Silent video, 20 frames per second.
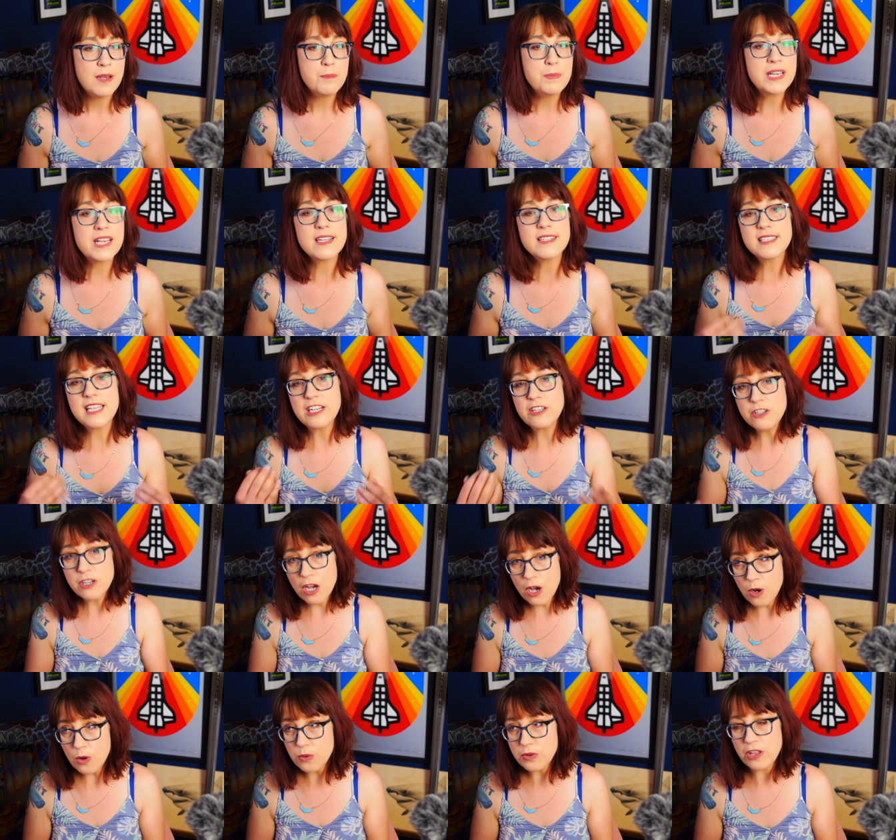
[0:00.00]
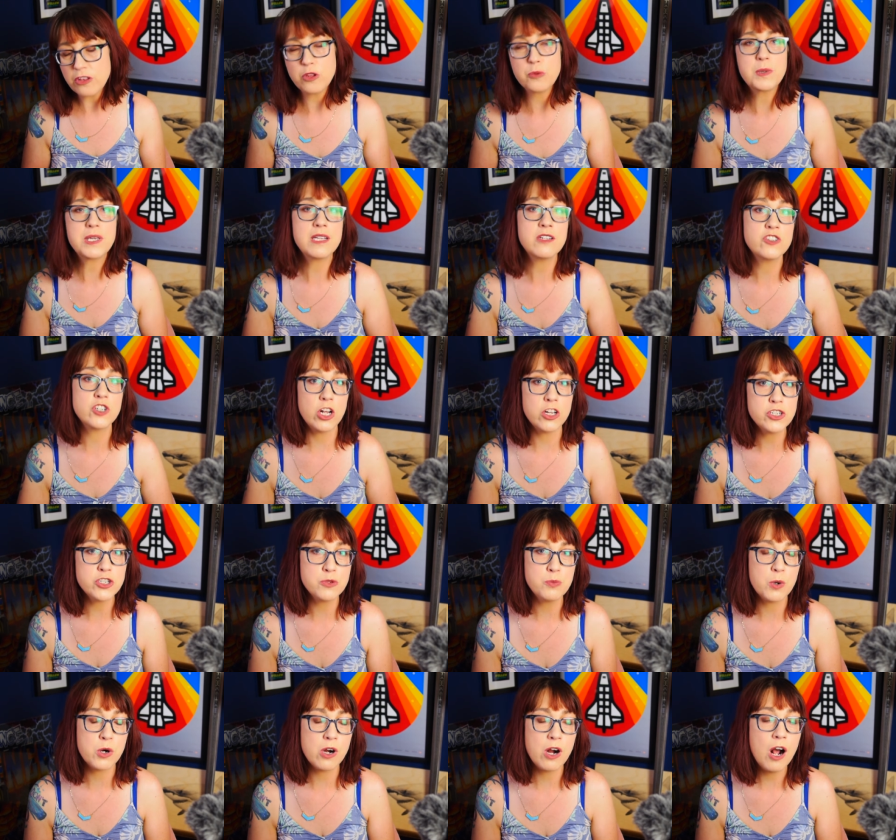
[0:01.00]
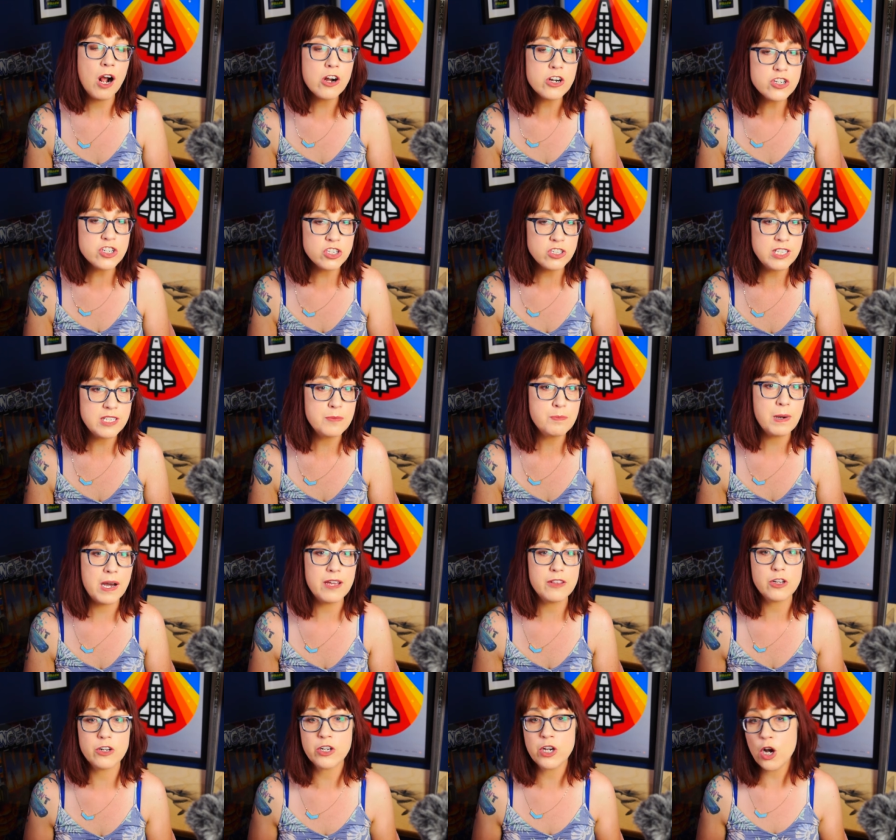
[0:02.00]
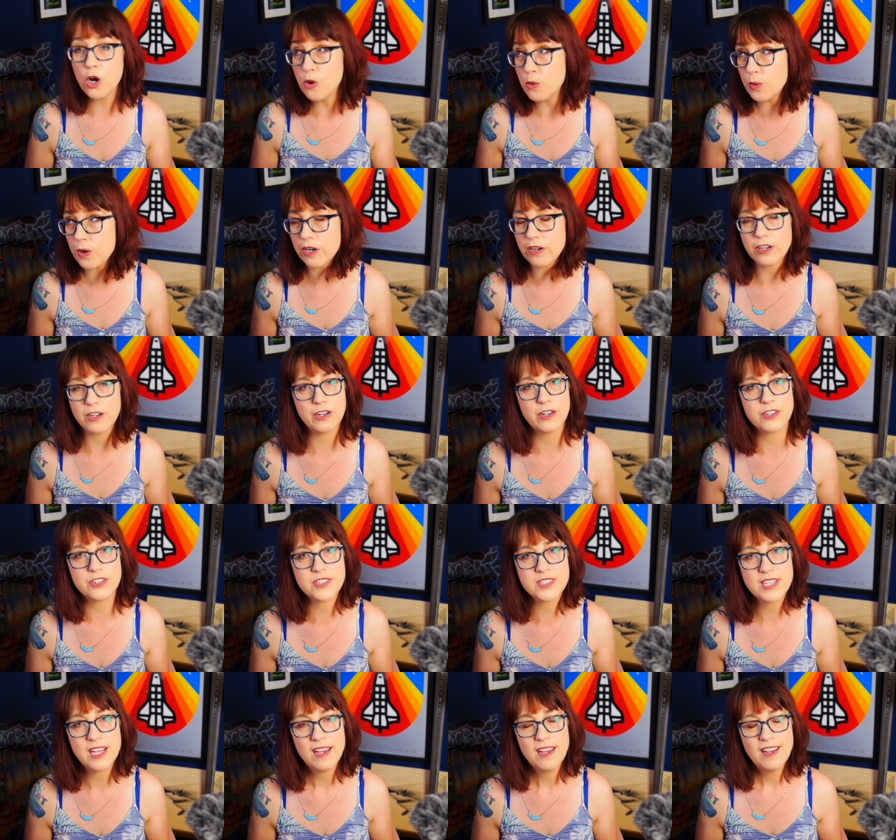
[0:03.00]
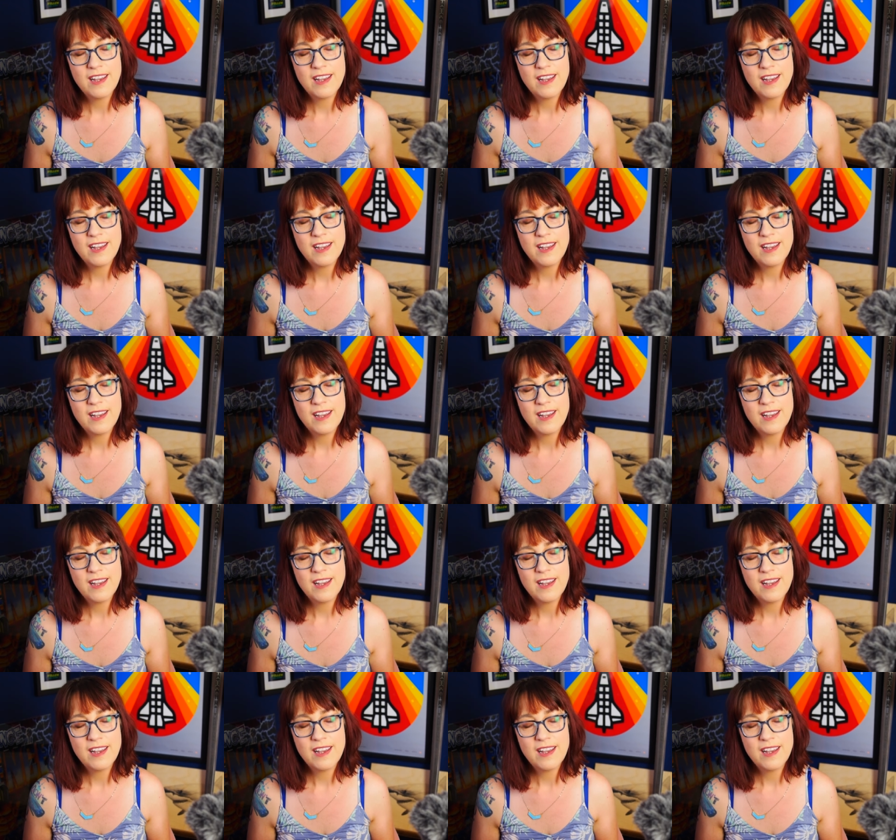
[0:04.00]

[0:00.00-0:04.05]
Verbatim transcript: because they know that they'll be judged more harshly by their coworkers,